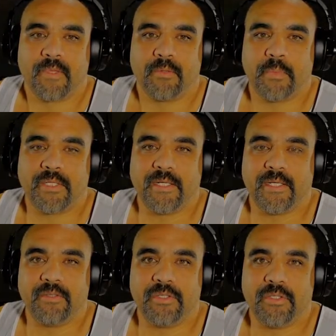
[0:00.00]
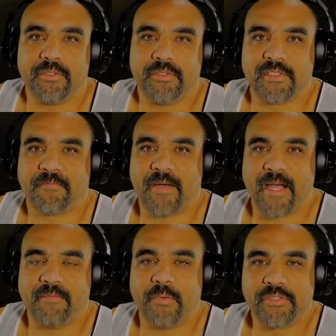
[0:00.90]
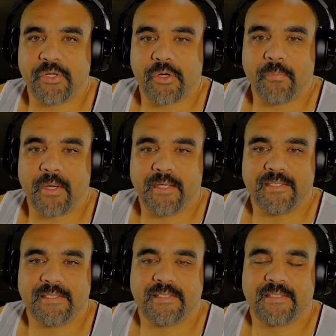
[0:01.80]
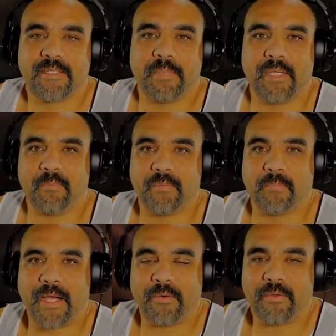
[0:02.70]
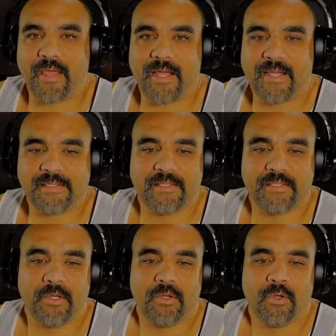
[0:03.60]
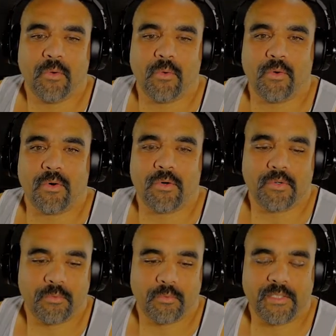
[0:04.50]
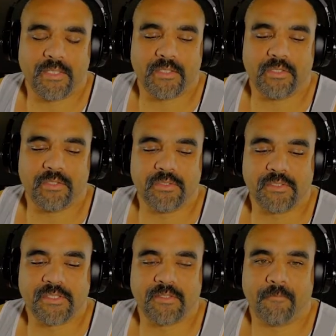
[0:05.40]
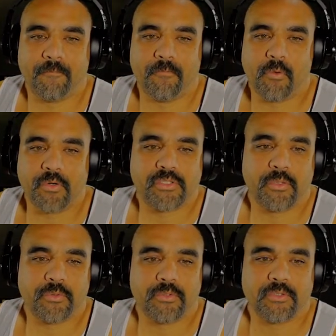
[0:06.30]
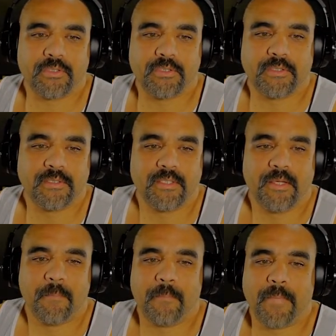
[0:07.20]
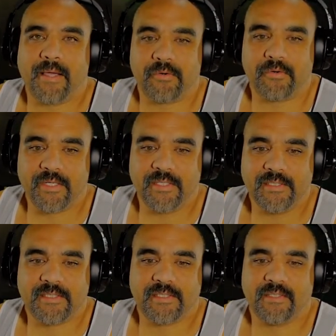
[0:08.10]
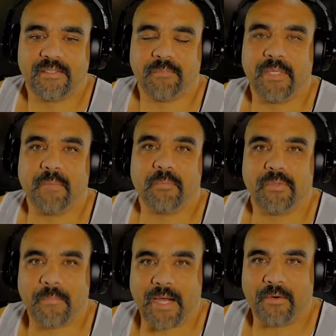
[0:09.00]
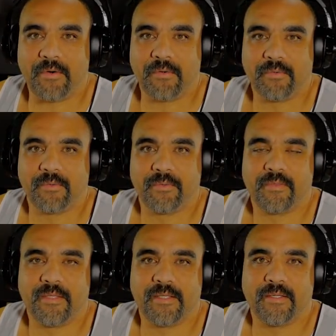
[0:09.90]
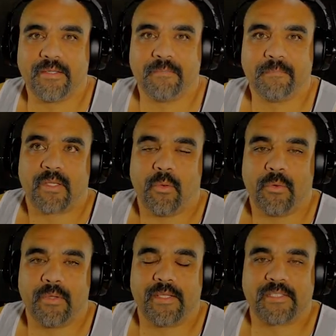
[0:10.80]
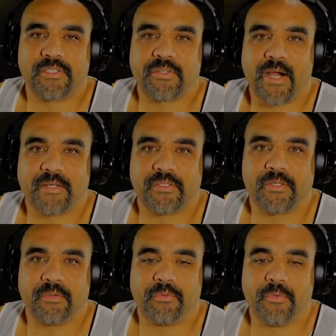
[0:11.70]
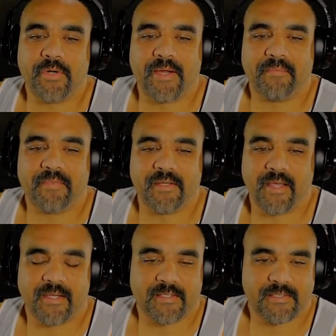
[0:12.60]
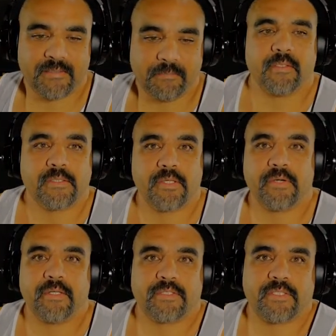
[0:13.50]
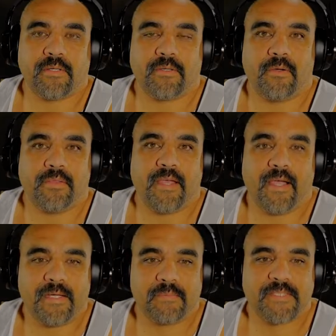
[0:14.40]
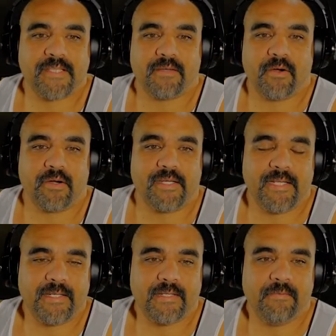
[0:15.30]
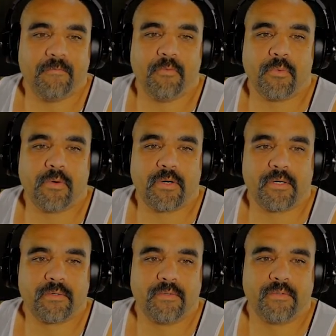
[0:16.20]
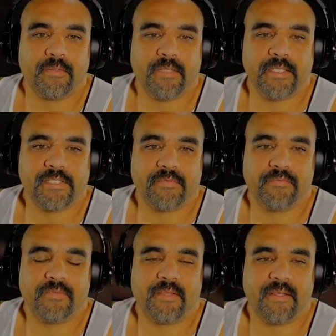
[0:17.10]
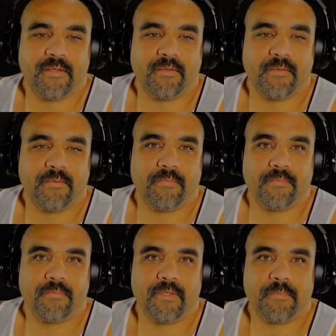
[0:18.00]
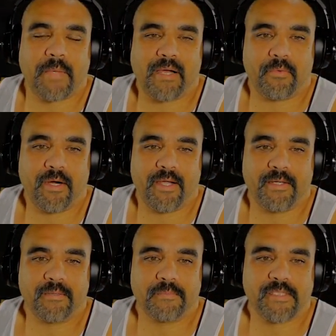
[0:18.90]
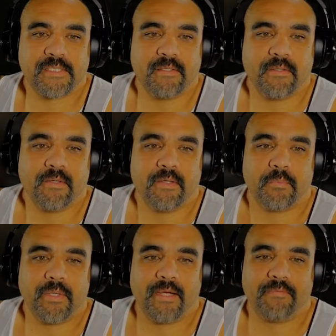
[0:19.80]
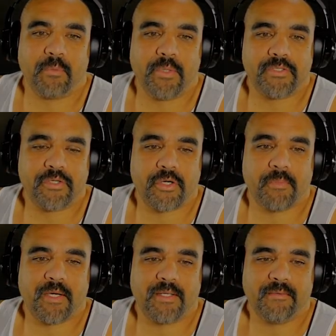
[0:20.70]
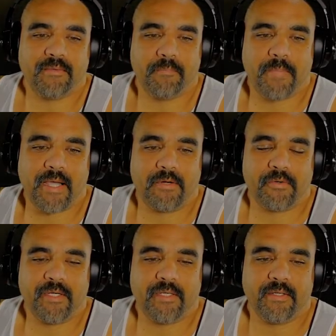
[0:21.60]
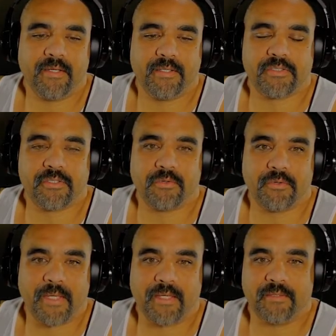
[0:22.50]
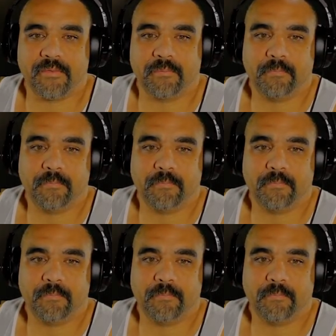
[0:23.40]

We can either use 5 wind turbines to be able to power that, or we can use 4 total batteries to be able to power the oil extractor throughout the night. So here's all the items that are needed for each of the power items. We have the wind turbine, the battery, and solar panel.